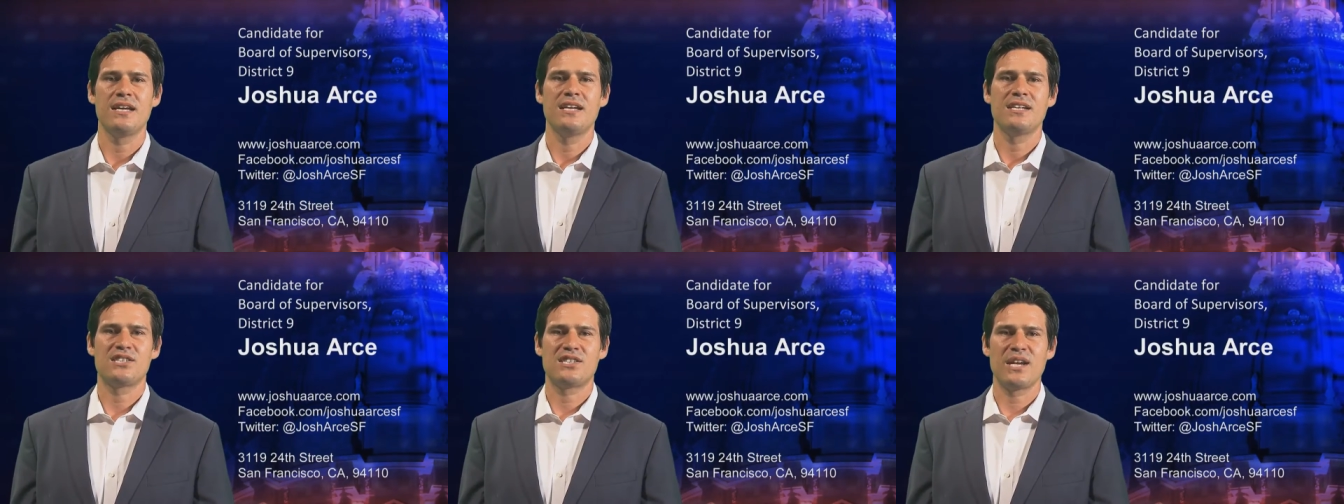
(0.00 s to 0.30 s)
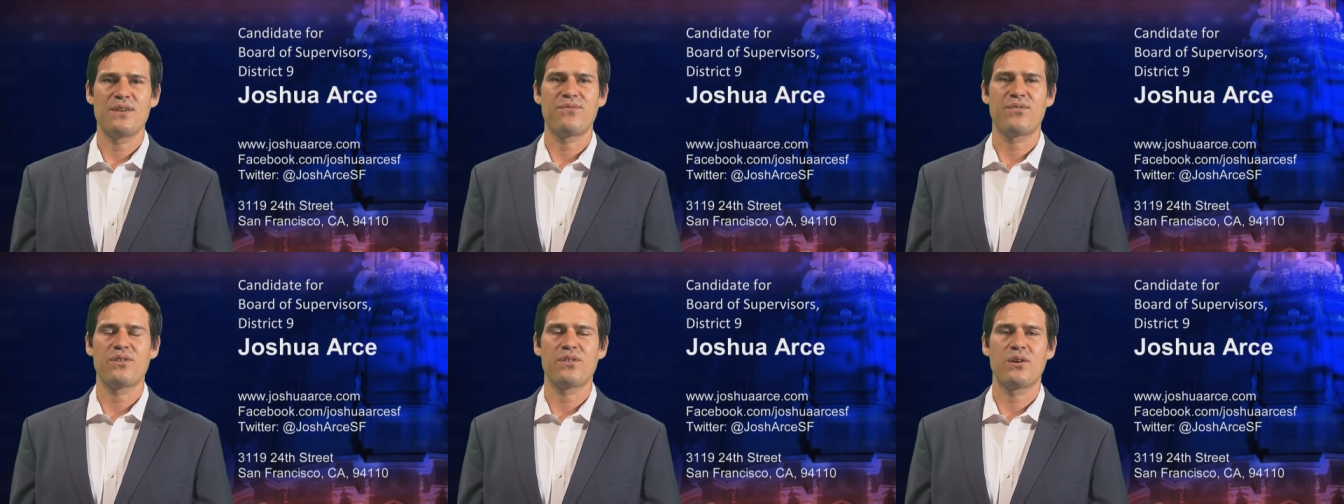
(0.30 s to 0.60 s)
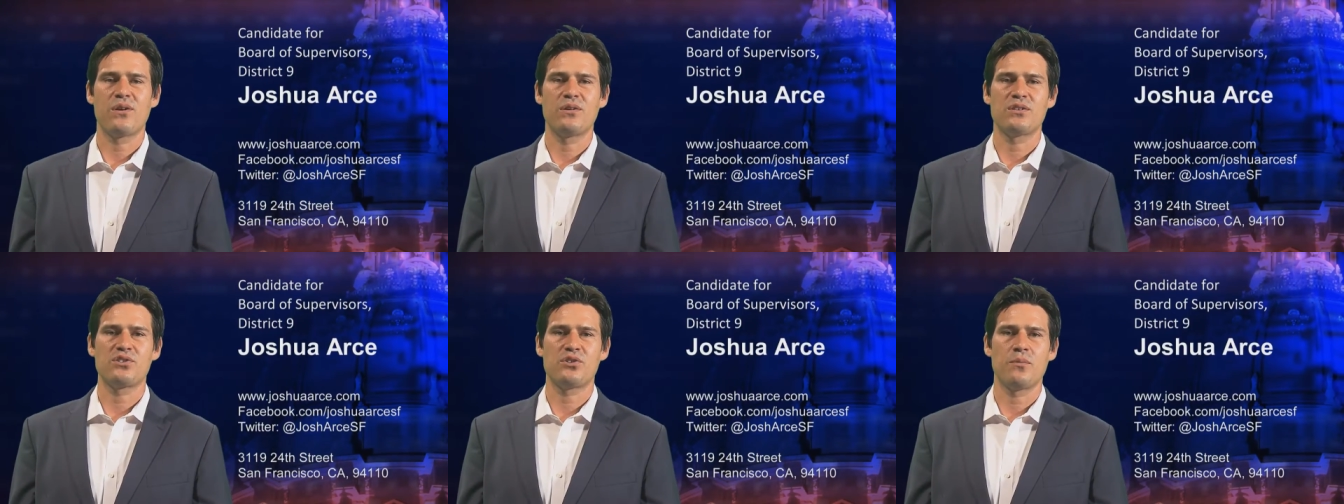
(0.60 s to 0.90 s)
safe for
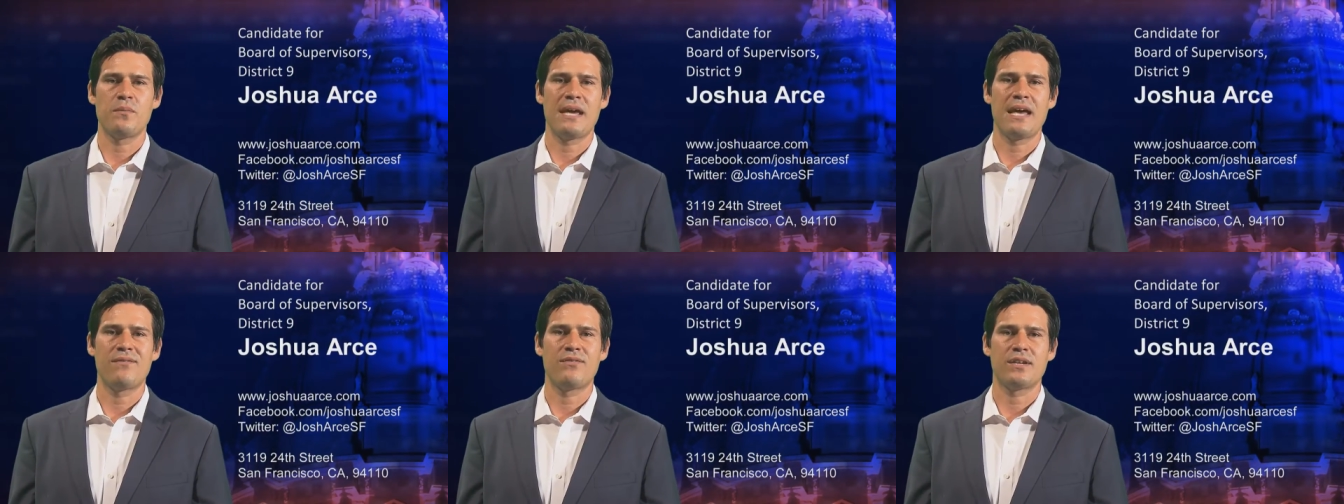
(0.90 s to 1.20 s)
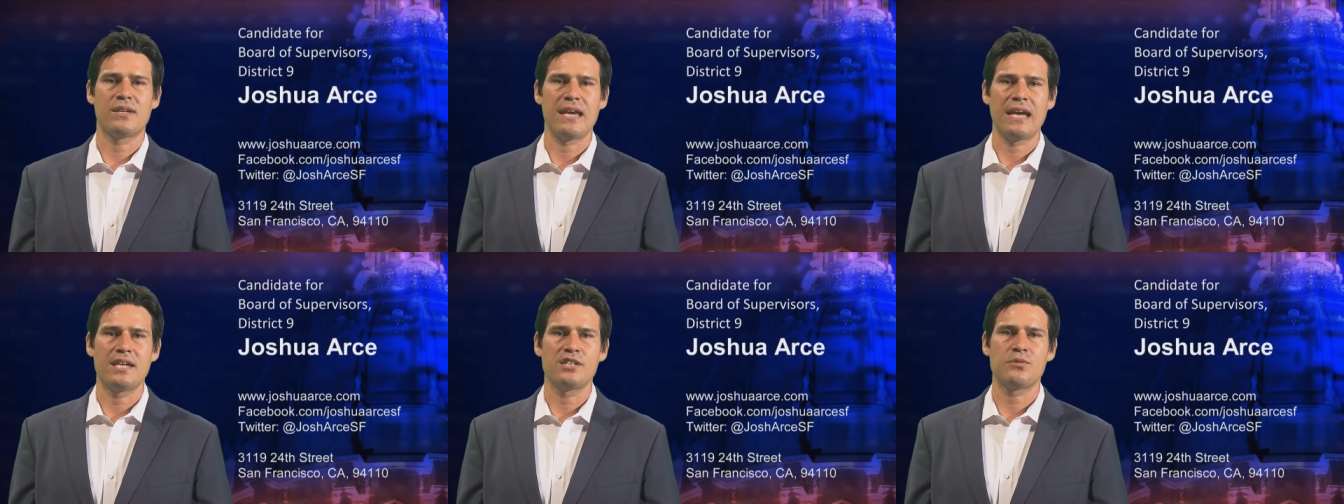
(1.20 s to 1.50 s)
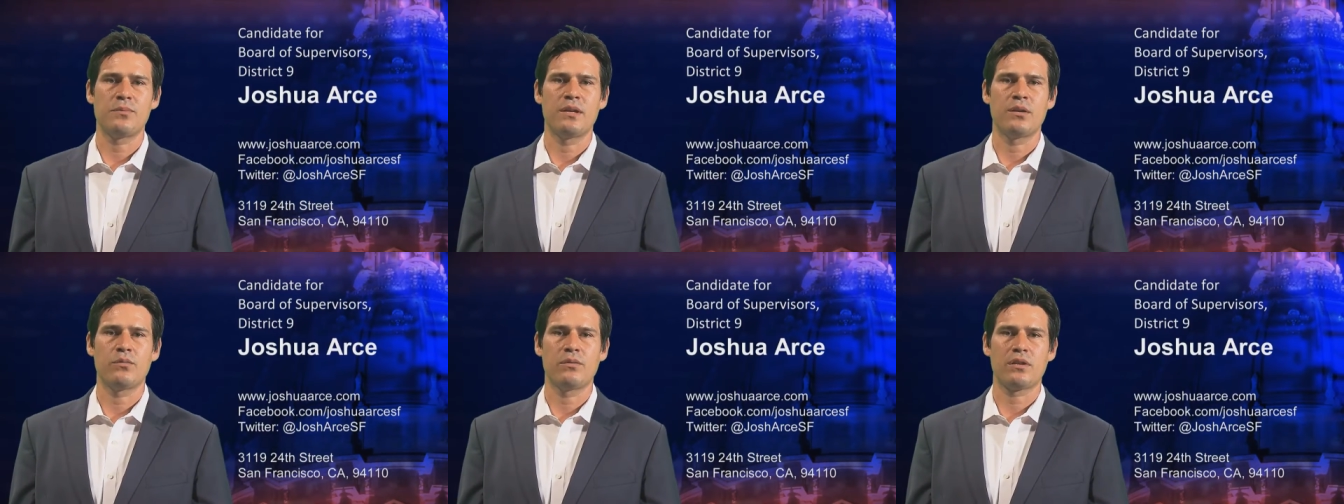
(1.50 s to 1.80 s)
those who may have
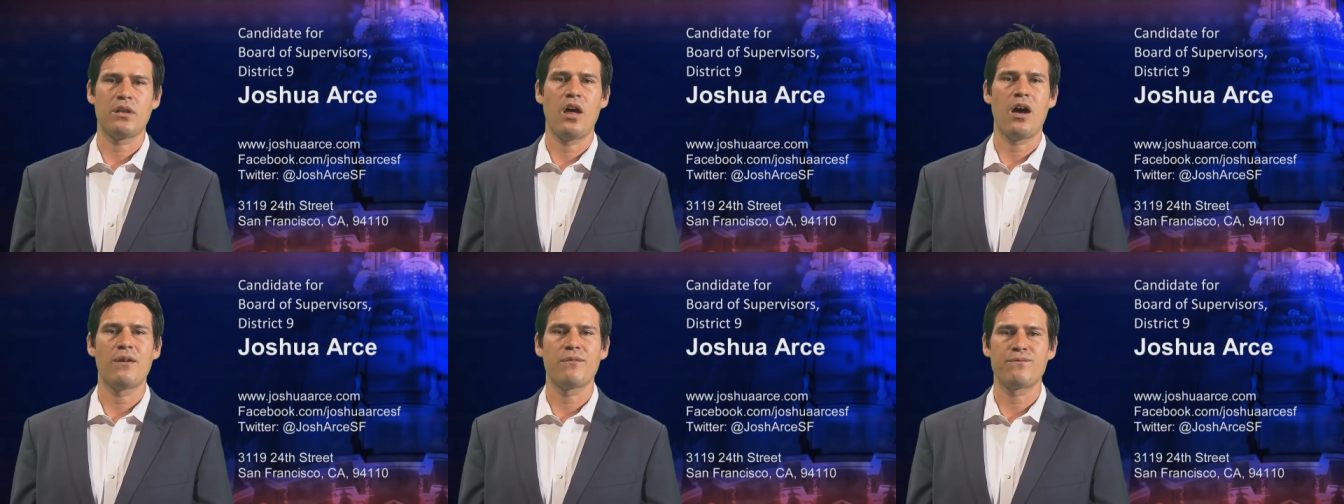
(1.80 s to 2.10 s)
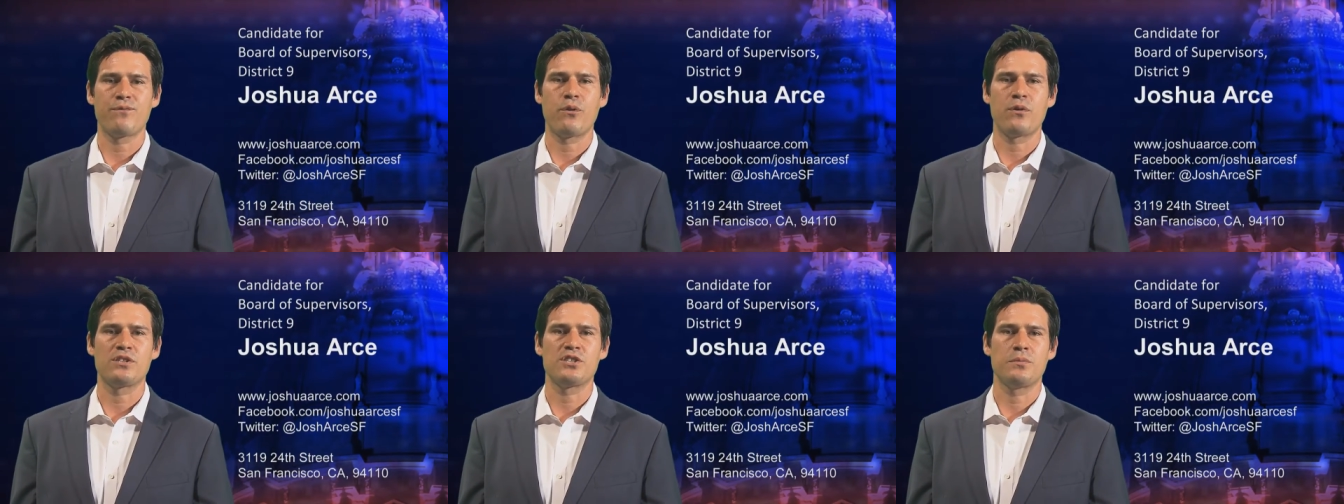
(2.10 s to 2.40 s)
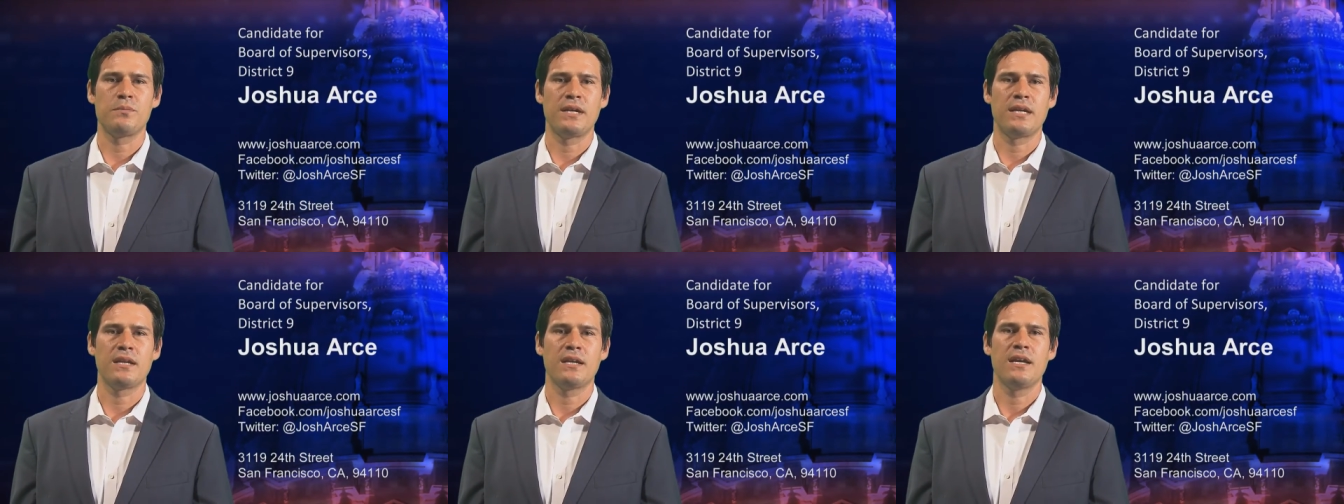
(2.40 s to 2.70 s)
engagement with law
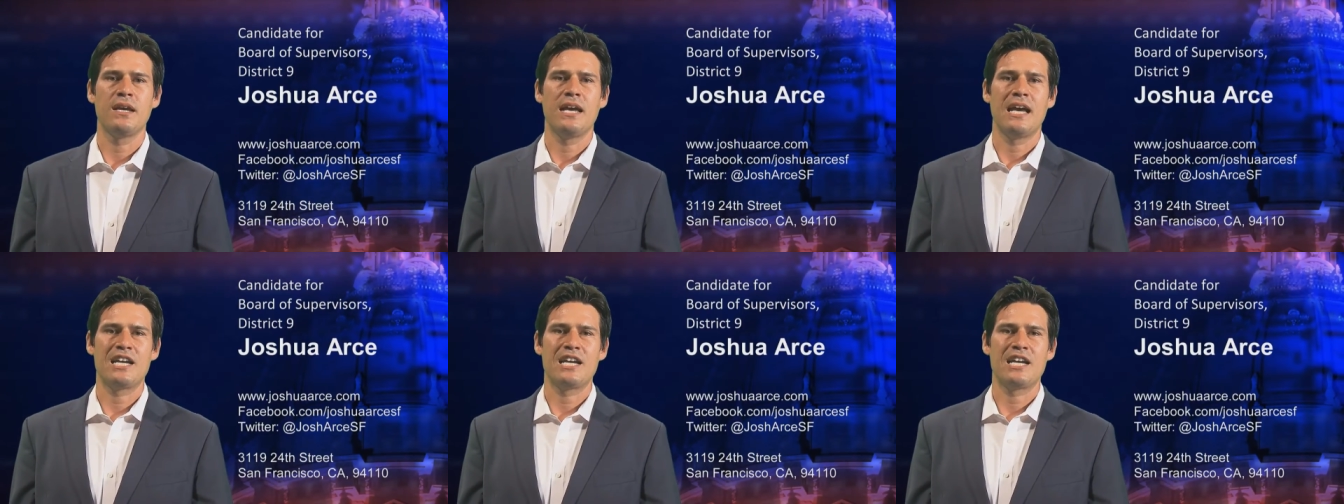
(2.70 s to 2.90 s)
enforcement